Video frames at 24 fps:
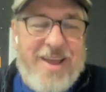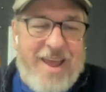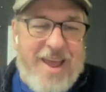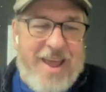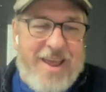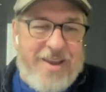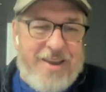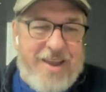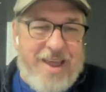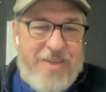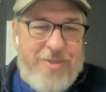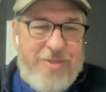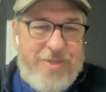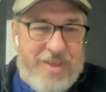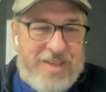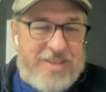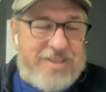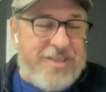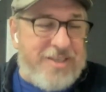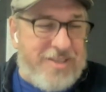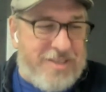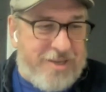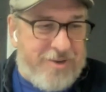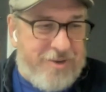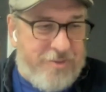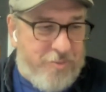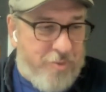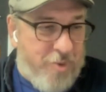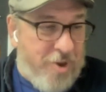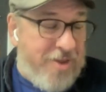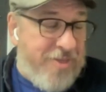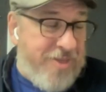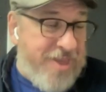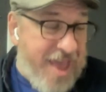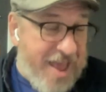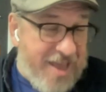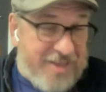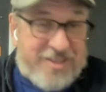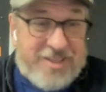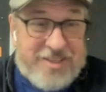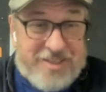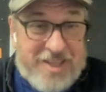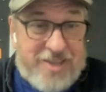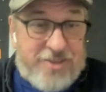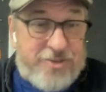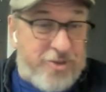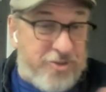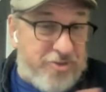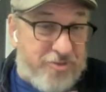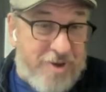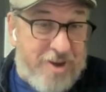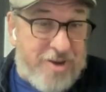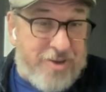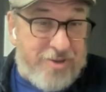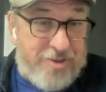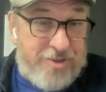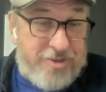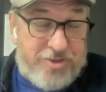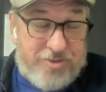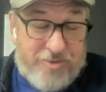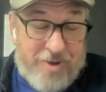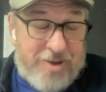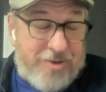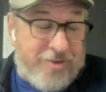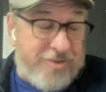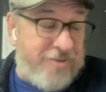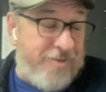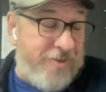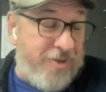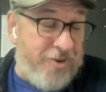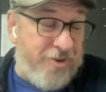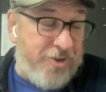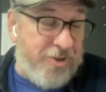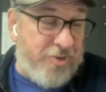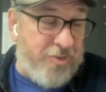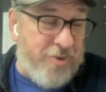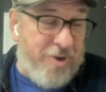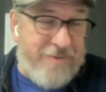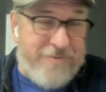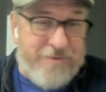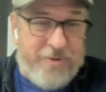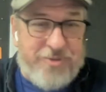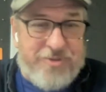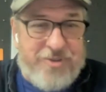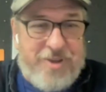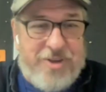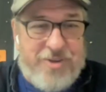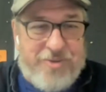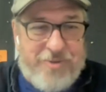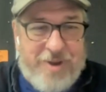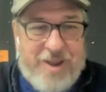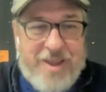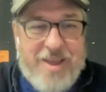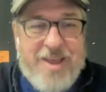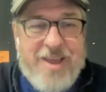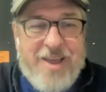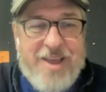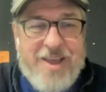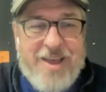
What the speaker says: And this is one of the existential struggles of the early 21st century.